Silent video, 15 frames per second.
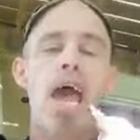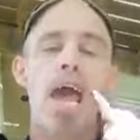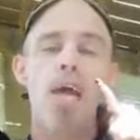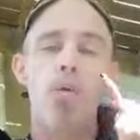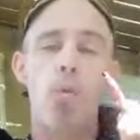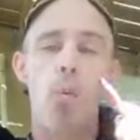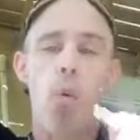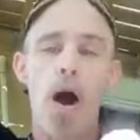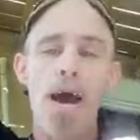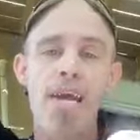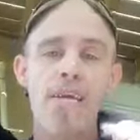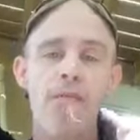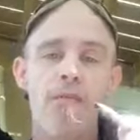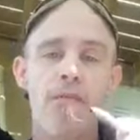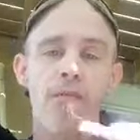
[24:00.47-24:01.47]
a
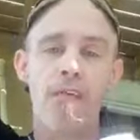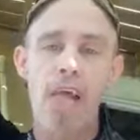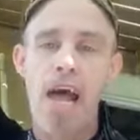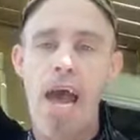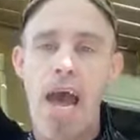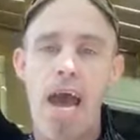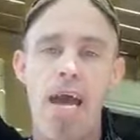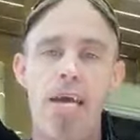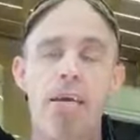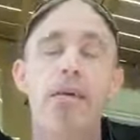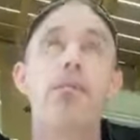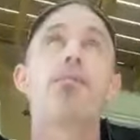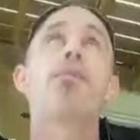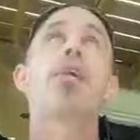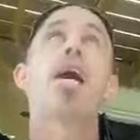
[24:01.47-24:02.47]
white flag
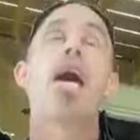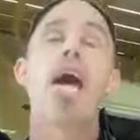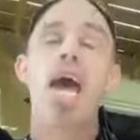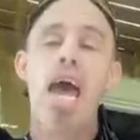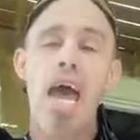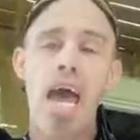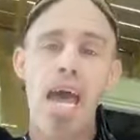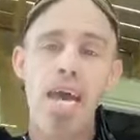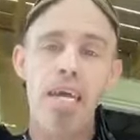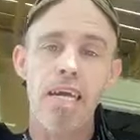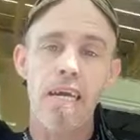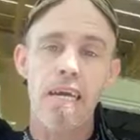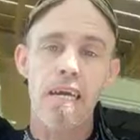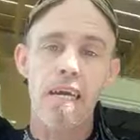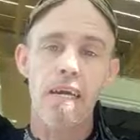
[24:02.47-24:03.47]

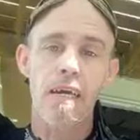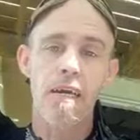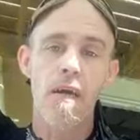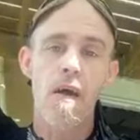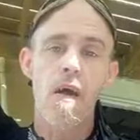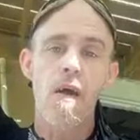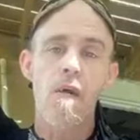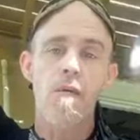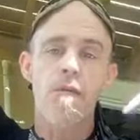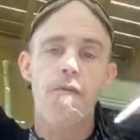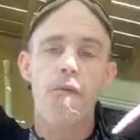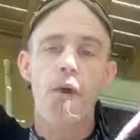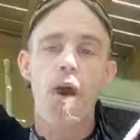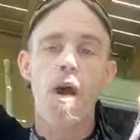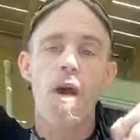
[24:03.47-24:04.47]
hanging
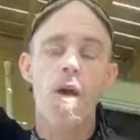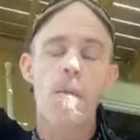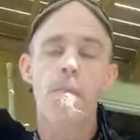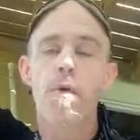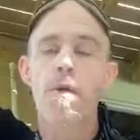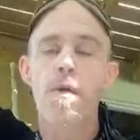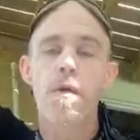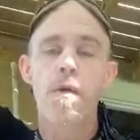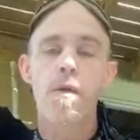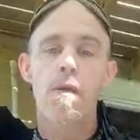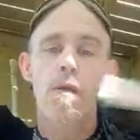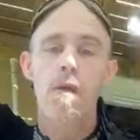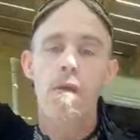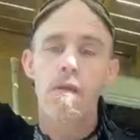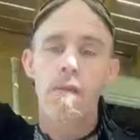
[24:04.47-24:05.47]
from
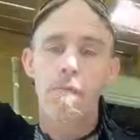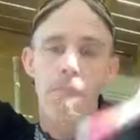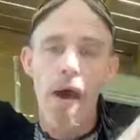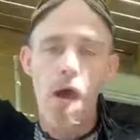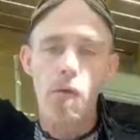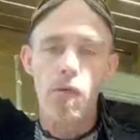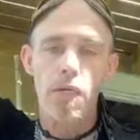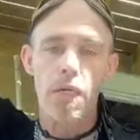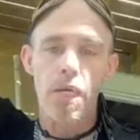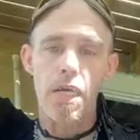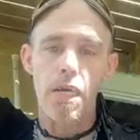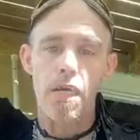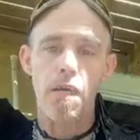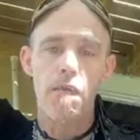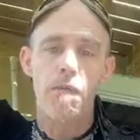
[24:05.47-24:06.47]
the
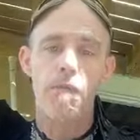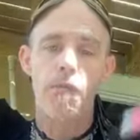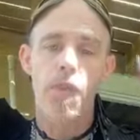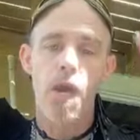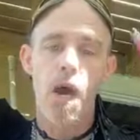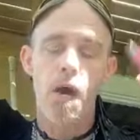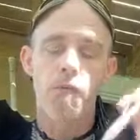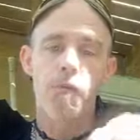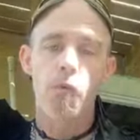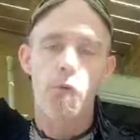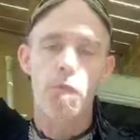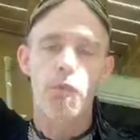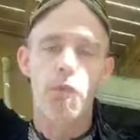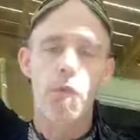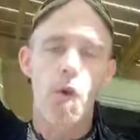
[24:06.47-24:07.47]
balcony of
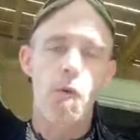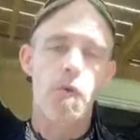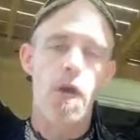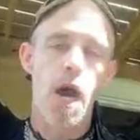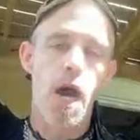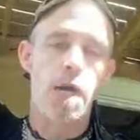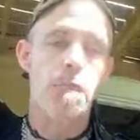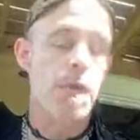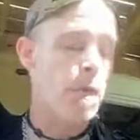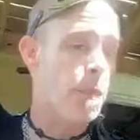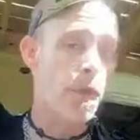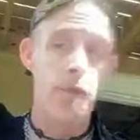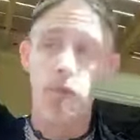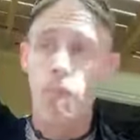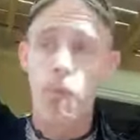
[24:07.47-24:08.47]
room 209.
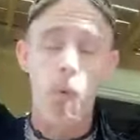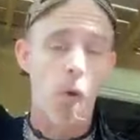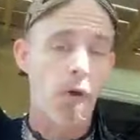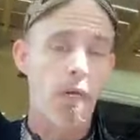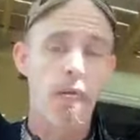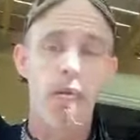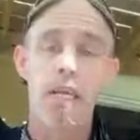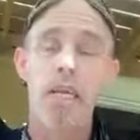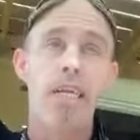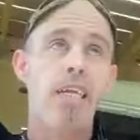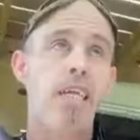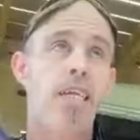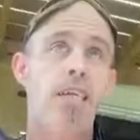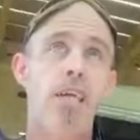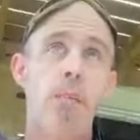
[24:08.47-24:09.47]
People have reported it
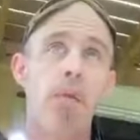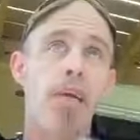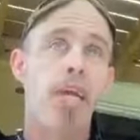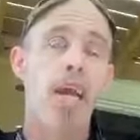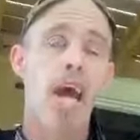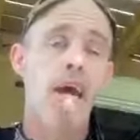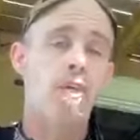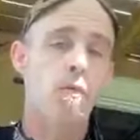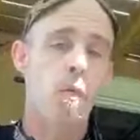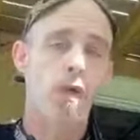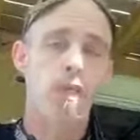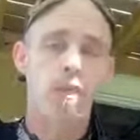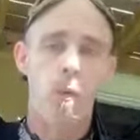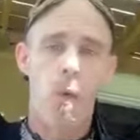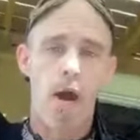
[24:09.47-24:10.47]
and come in and ask,
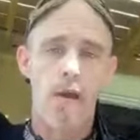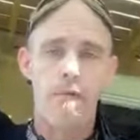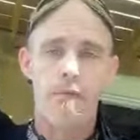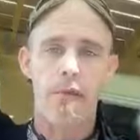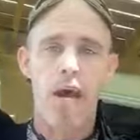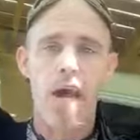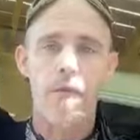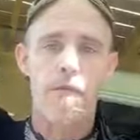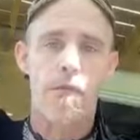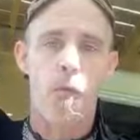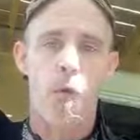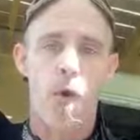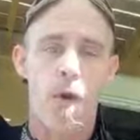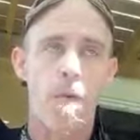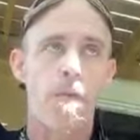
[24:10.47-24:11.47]
What's the white flag
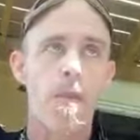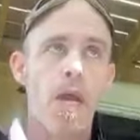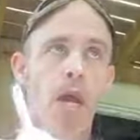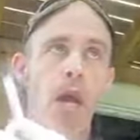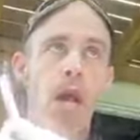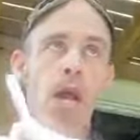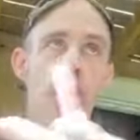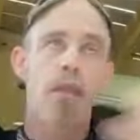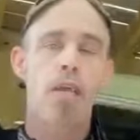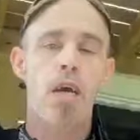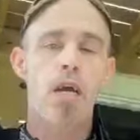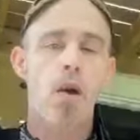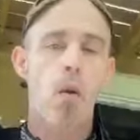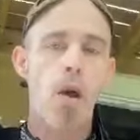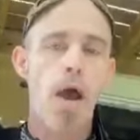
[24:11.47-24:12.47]
for?
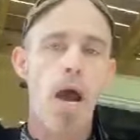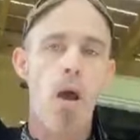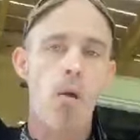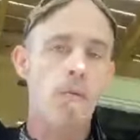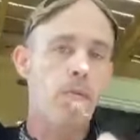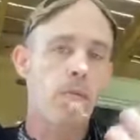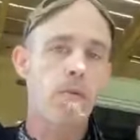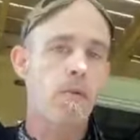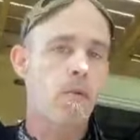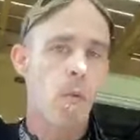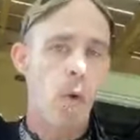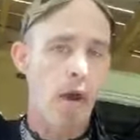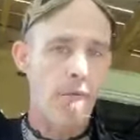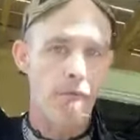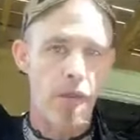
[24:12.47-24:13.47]
They go out, the
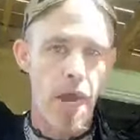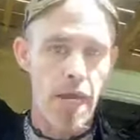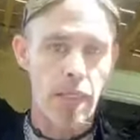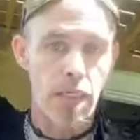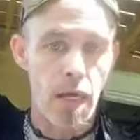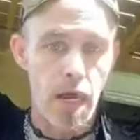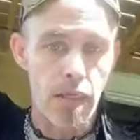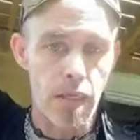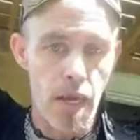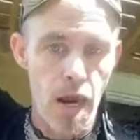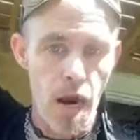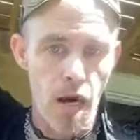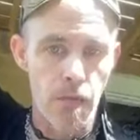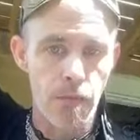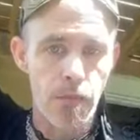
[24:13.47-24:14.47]
white flag's not
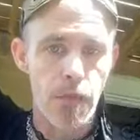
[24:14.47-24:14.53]
there.